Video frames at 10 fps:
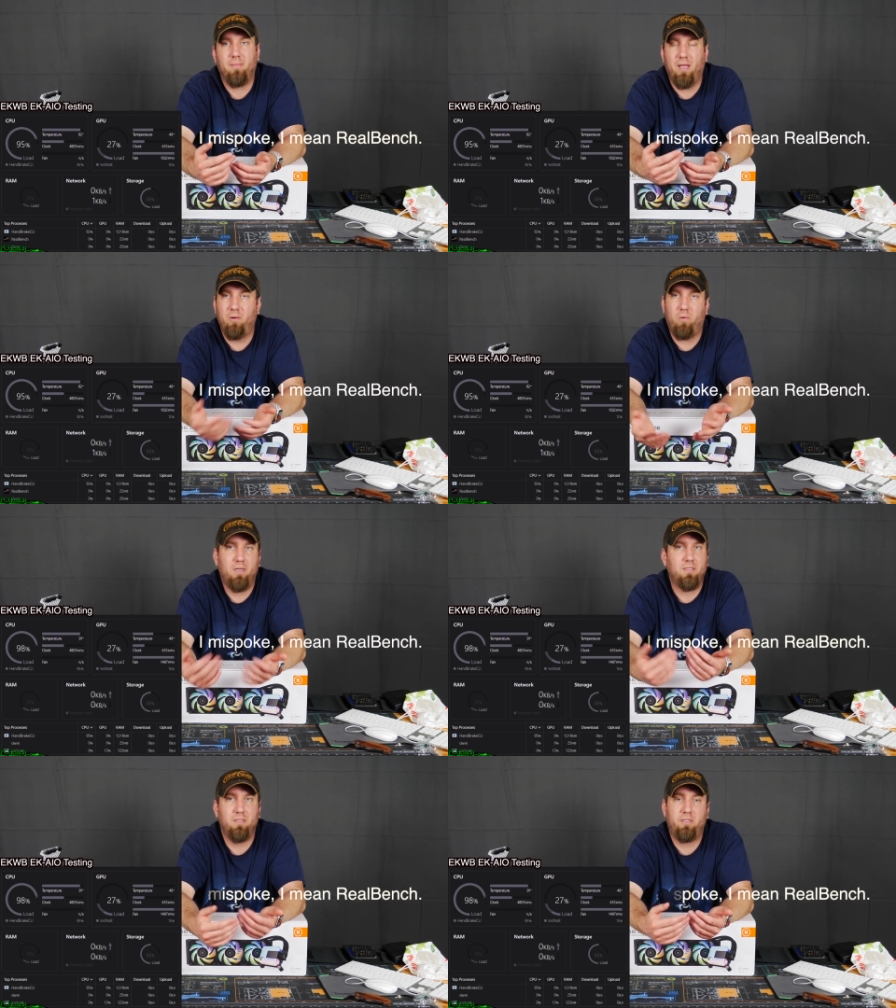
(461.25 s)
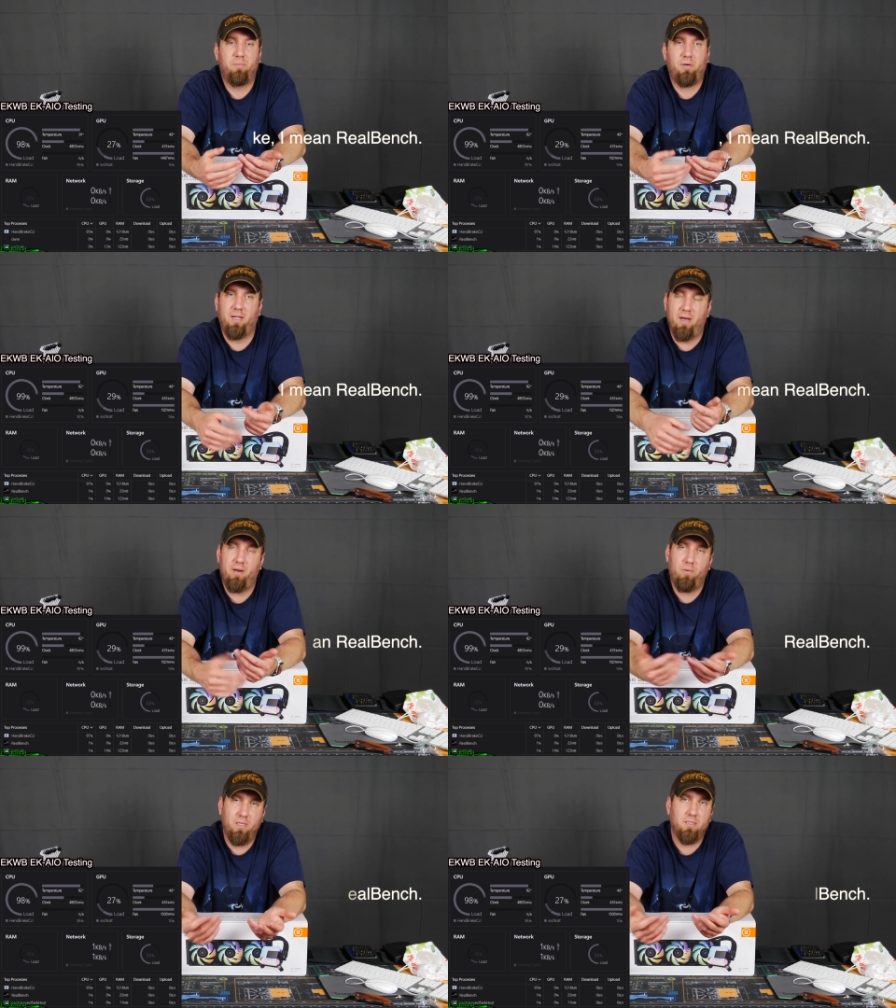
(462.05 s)
It wasn't super loud.
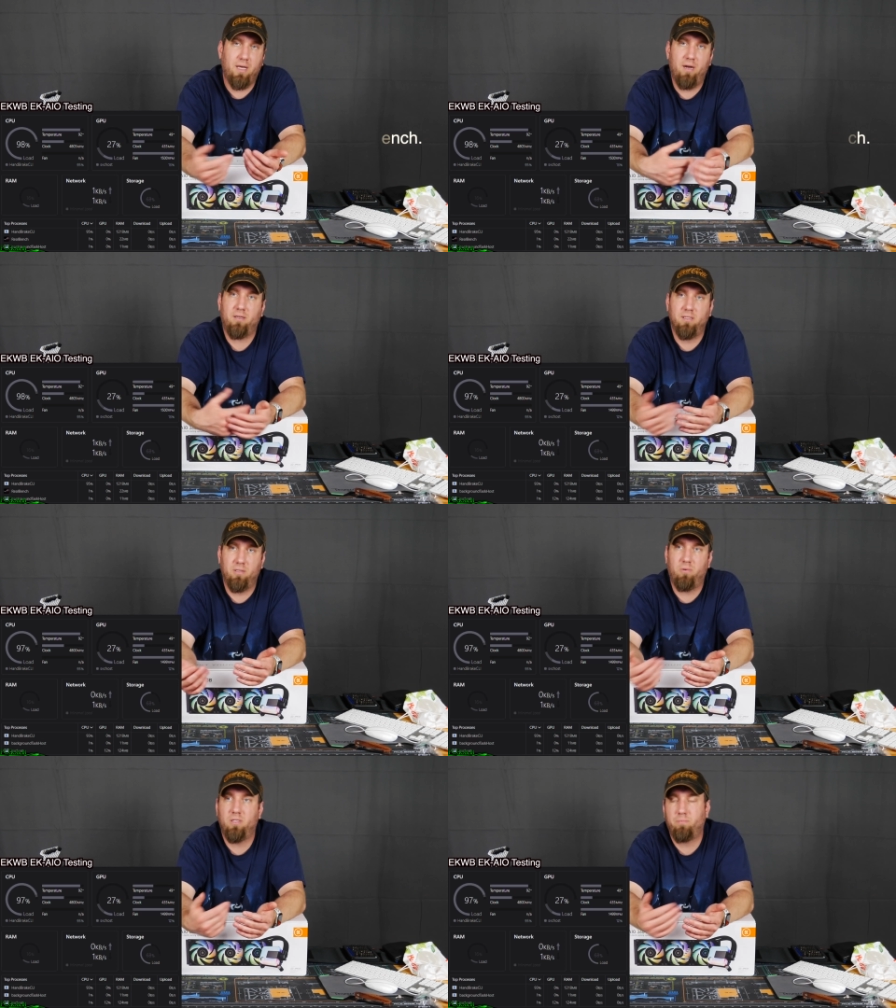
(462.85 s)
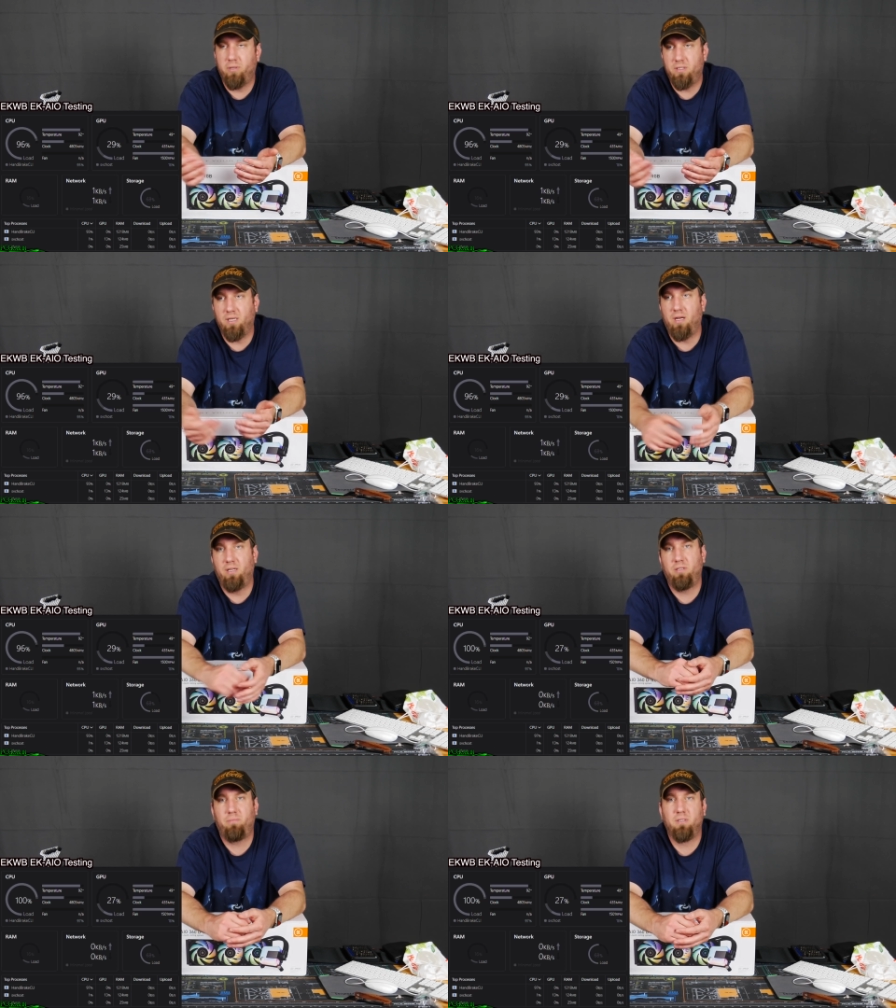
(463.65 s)
It was loud because it was pushing
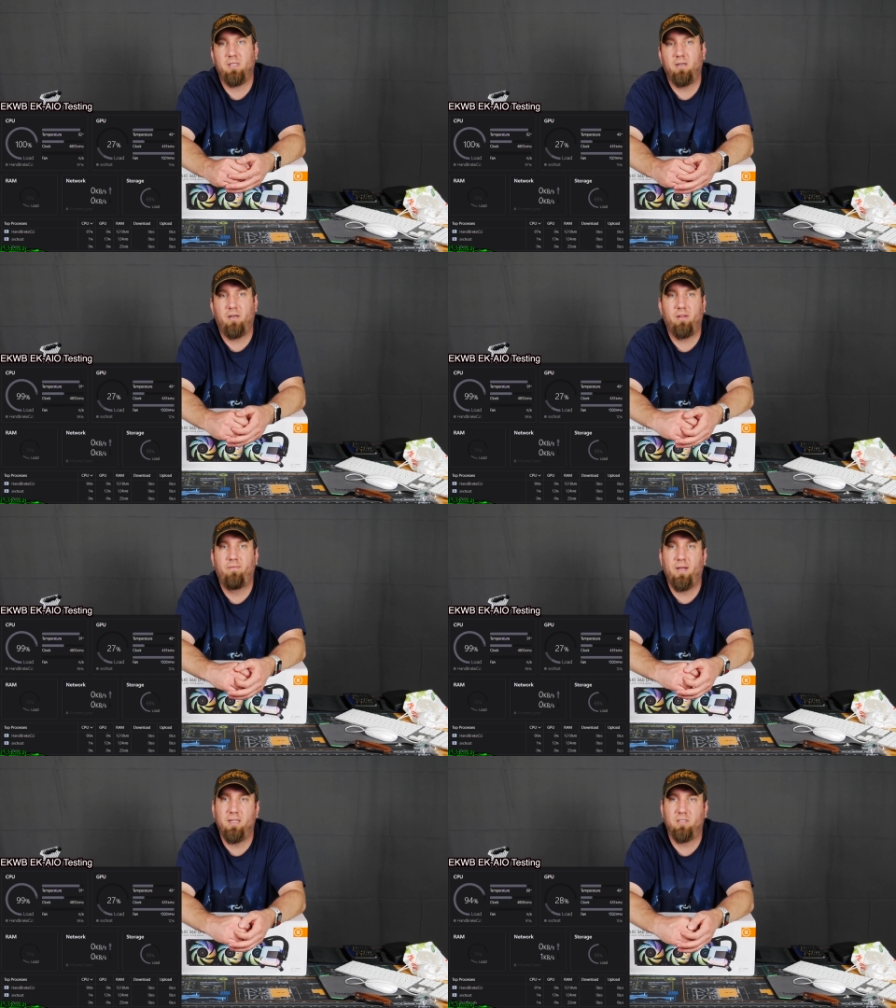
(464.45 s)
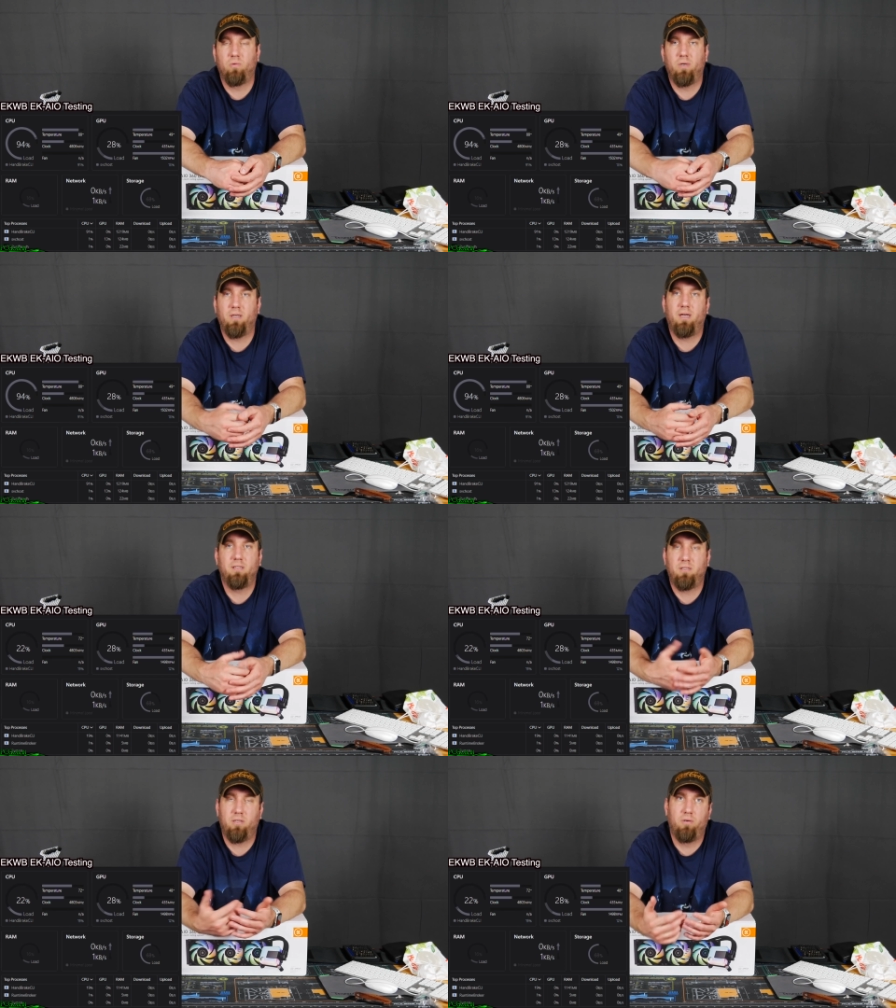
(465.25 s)
100% on the fans and
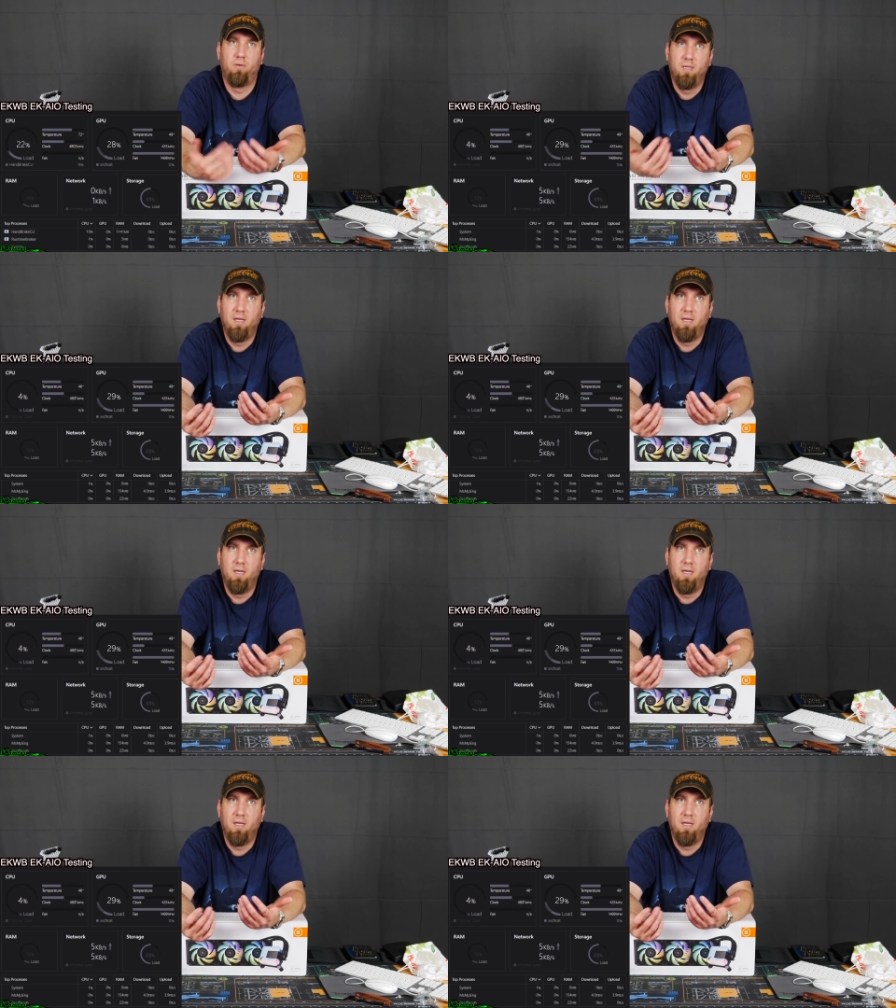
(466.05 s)
whatnot, so